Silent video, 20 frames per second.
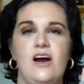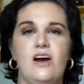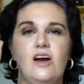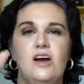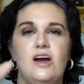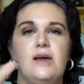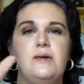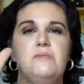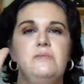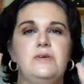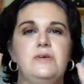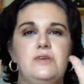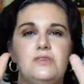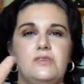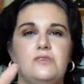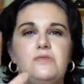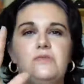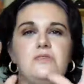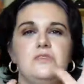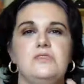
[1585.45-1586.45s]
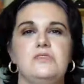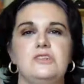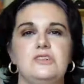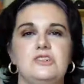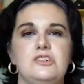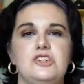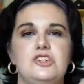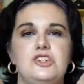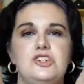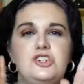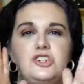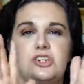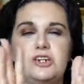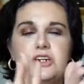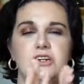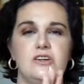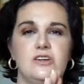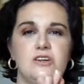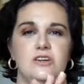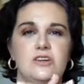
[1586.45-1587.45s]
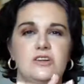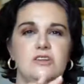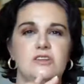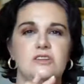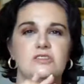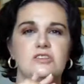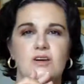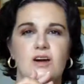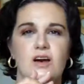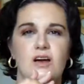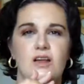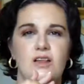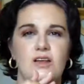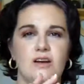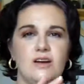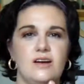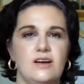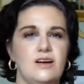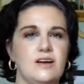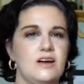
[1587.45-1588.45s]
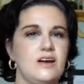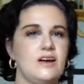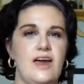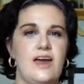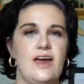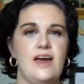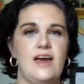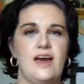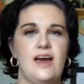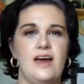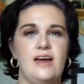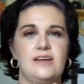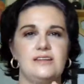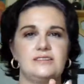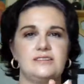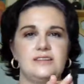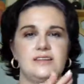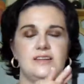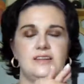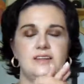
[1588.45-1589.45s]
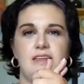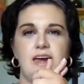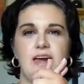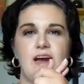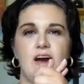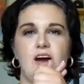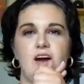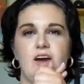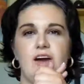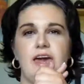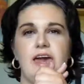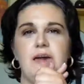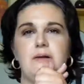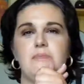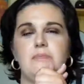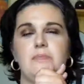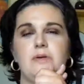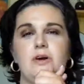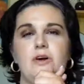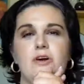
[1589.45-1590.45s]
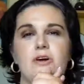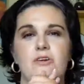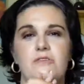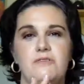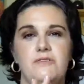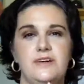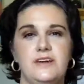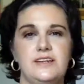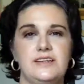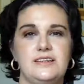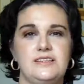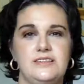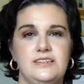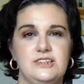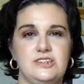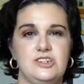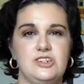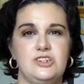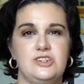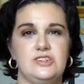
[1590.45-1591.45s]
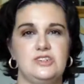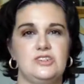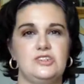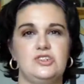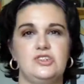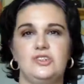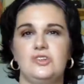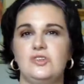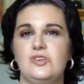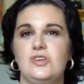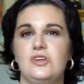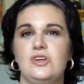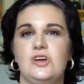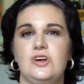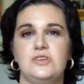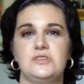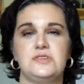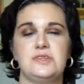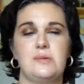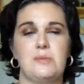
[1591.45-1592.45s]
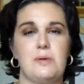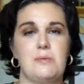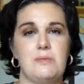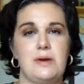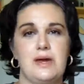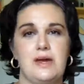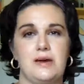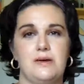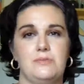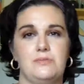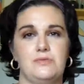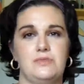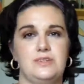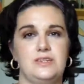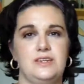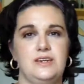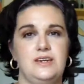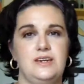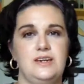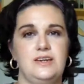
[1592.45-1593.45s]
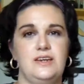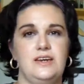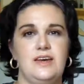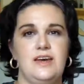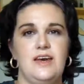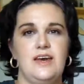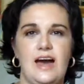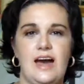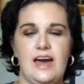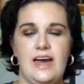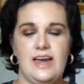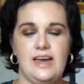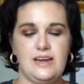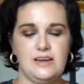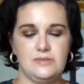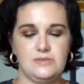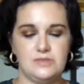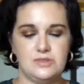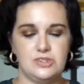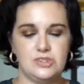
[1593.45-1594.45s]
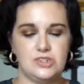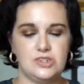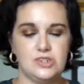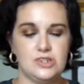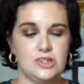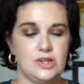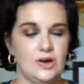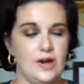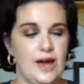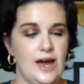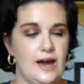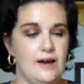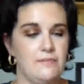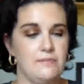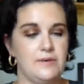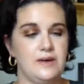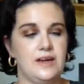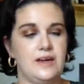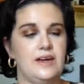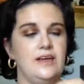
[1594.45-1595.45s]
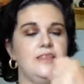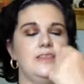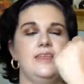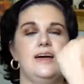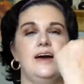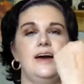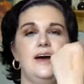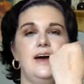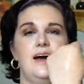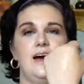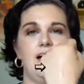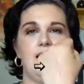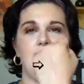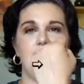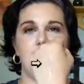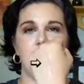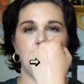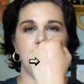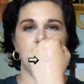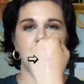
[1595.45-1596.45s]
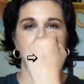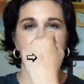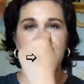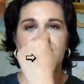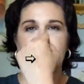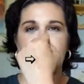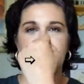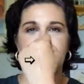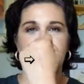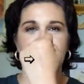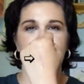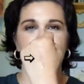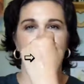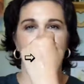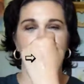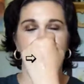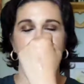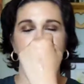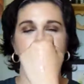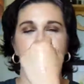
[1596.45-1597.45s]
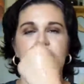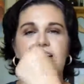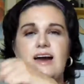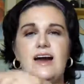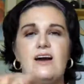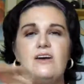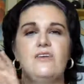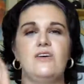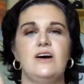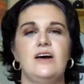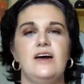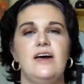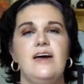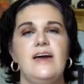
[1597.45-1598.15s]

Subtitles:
are a beautiful sheer color, and they are a perfect addition to your summer makeup routine. I am so happy that I decided to try this out,